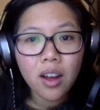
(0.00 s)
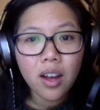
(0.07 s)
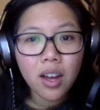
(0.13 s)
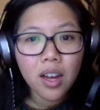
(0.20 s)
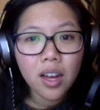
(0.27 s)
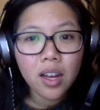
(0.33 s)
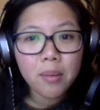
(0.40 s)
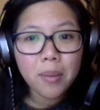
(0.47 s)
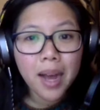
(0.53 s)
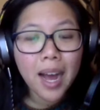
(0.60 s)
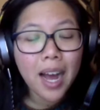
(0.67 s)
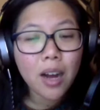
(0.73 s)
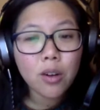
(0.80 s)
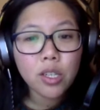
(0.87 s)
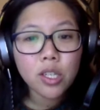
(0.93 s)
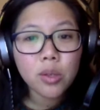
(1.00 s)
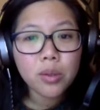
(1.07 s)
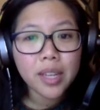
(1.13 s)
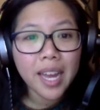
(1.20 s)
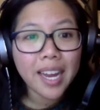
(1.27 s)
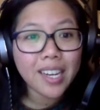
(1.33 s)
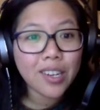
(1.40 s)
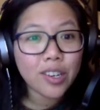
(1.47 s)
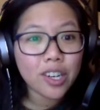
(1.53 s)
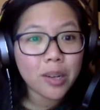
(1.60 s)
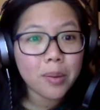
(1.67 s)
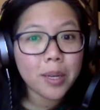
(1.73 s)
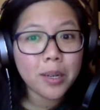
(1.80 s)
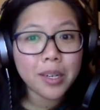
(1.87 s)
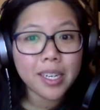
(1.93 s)
How to get your
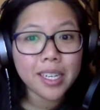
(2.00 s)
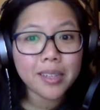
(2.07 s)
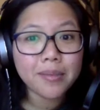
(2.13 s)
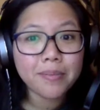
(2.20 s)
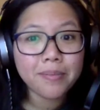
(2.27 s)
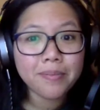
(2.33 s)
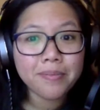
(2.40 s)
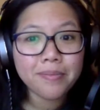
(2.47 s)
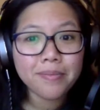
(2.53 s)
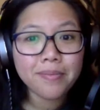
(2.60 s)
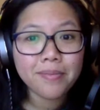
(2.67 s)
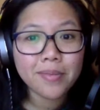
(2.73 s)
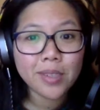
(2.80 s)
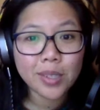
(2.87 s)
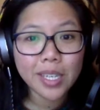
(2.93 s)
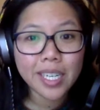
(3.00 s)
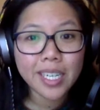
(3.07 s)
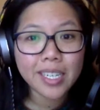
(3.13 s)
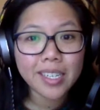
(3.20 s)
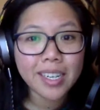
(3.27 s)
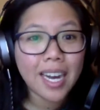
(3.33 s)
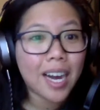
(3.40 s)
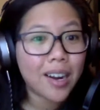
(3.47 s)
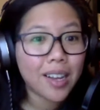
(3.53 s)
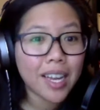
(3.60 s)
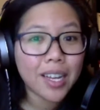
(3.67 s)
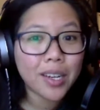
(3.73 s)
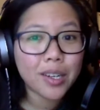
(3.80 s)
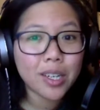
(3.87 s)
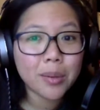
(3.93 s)
community. Okay. How to
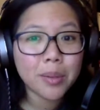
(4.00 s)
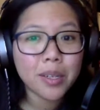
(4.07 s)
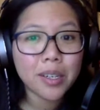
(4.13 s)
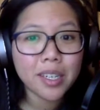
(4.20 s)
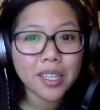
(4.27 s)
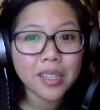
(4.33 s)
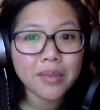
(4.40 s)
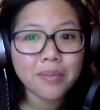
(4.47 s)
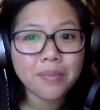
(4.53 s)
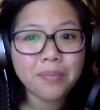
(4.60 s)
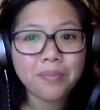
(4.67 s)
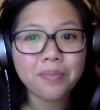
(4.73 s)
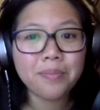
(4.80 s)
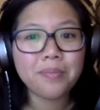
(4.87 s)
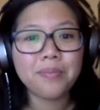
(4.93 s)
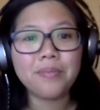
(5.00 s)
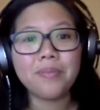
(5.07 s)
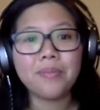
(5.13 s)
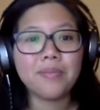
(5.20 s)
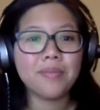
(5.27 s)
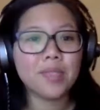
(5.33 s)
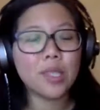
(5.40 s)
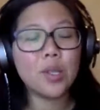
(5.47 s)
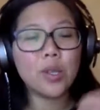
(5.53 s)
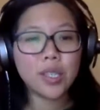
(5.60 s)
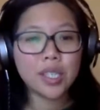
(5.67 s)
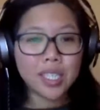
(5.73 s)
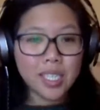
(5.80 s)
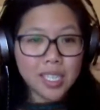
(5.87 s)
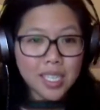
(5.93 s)
get your community.
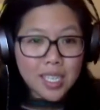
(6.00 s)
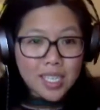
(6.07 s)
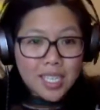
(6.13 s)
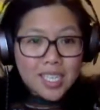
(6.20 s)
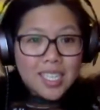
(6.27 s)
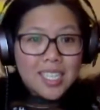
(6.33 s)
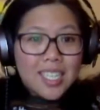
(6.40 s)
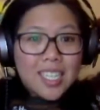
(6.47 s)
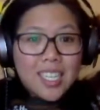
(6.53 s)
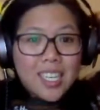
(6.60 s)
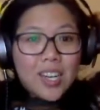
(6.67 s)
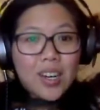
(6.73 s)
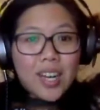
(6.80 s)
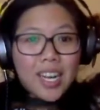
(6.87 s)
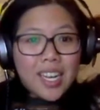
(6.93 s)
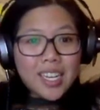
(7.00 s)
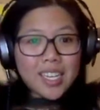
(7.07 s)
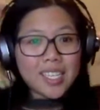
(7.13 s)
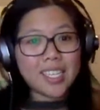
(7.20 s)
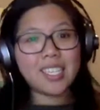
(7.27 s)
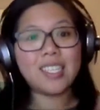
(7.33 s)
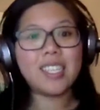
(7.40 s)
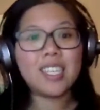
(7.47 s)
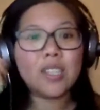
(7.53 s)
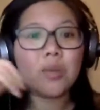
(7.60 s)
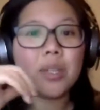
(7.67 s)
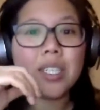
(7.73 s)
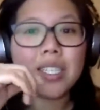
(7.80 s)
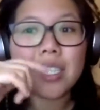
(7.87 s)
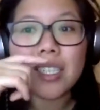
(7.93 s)
Cool. Okay, this
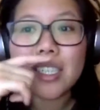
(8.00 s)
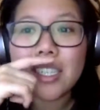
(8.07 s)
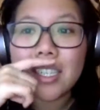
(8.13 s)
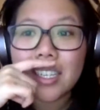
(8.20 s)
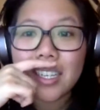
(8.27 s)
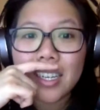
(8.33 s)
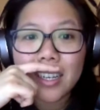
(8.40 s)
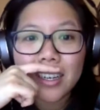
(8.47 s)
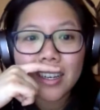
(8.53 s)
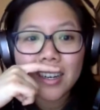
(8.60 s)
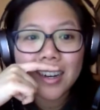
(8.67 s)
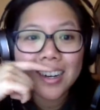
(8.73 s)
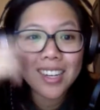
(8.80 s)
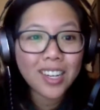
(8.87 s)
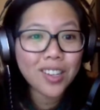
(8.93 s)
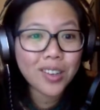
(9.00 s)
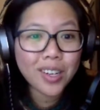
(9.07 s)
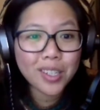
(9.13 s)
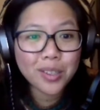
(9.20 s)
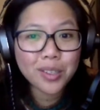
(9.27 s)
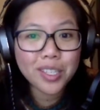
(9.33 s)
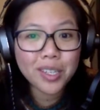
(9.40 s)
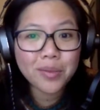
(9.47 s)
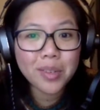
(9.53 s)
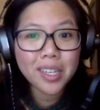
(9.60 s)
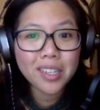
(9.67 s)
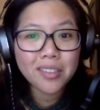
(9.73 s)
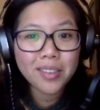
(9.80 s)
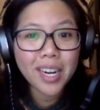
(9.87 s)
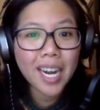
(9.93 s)
one's another interesting
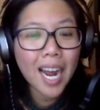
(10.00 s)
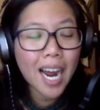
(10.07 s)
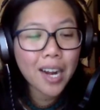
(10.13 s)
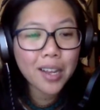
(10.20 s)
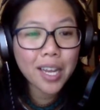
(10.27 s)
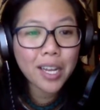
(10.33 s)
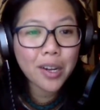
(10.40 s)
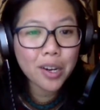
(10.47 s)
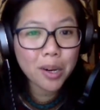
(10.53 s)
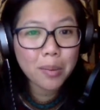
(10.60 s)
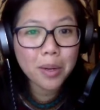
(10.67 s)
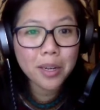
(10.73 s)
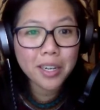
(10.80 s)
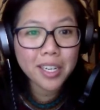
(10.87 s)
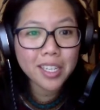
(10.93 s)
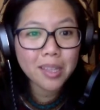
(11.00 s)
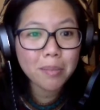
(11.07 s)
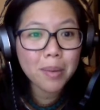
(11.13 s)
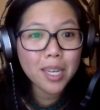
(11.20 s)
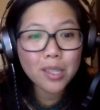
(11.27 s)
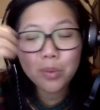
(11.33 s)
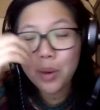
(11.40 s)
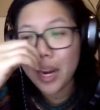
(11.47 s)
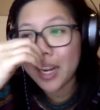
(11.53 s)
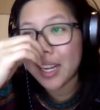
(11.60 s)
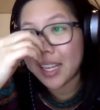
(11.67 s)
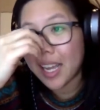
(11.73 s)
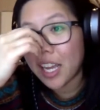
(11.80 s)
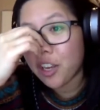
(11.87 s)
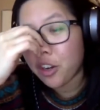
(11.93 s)
one, right? How to get your community. The best way to
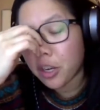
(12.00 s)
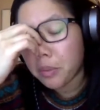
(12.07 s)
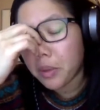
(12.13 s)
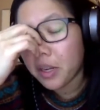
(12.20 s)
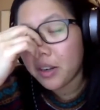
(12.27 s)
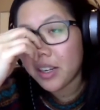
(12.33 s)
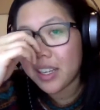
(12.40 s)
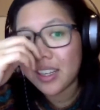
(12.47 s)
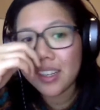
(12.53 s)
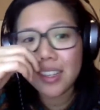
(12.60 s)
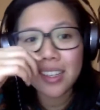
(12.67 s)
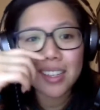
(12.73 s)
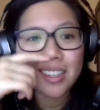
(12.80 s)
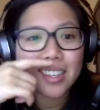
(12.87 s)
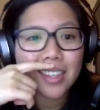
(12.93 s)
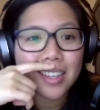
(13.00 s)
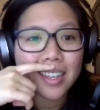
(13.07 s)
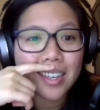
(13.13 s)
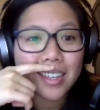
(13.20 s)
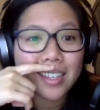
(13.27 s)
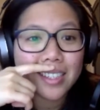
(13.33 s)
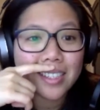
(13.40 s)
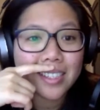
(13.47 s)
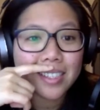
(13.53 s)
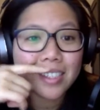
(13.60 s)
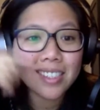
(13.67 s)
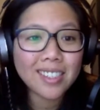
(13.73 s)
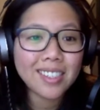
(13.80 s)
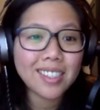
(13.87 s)
get your community is